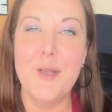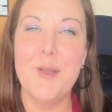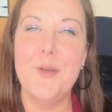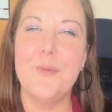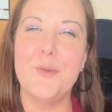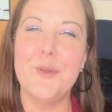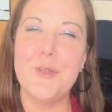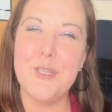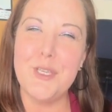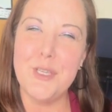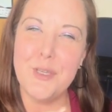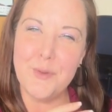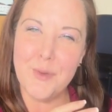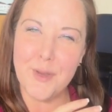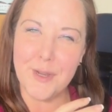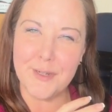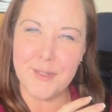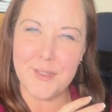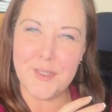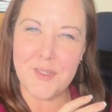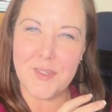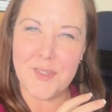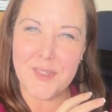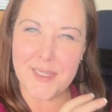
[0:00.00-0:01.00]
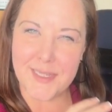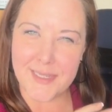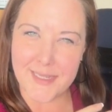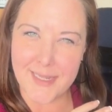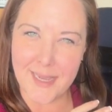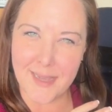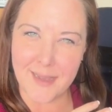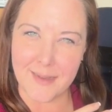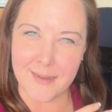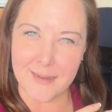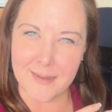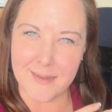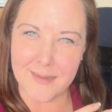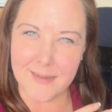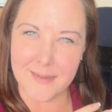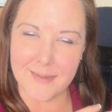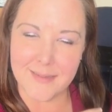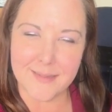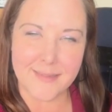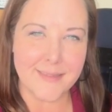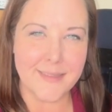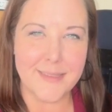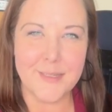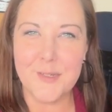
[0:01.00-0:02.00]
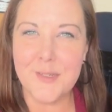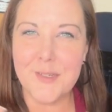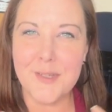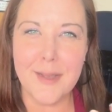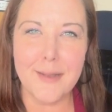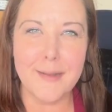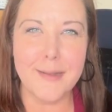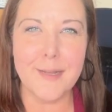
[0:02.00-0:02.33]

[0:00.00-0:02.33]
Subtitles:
When you are stuck, there's not